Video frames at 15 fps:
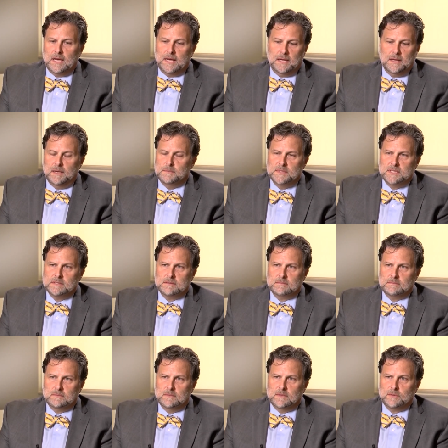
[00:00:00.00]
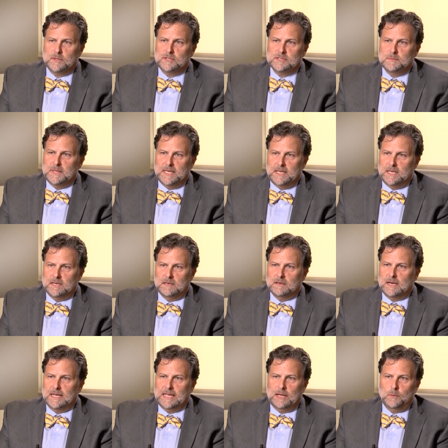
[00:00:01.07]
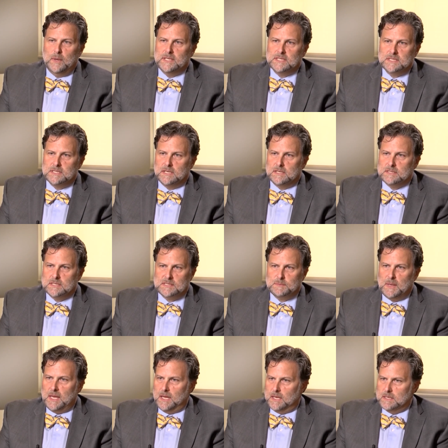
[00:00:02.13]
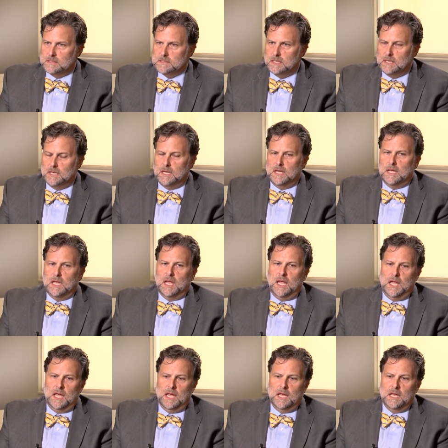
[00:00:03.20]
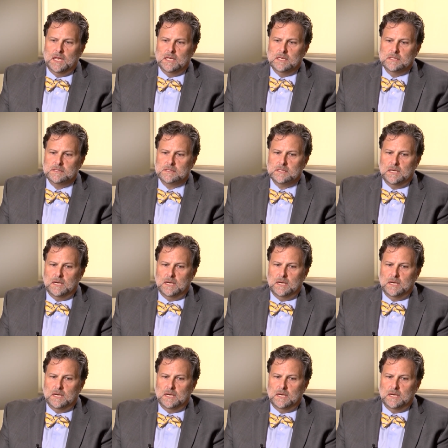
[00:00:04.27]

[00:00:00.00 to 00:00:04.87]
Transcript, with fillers: I, am just thrilled to be here. I can't wait to see us expand and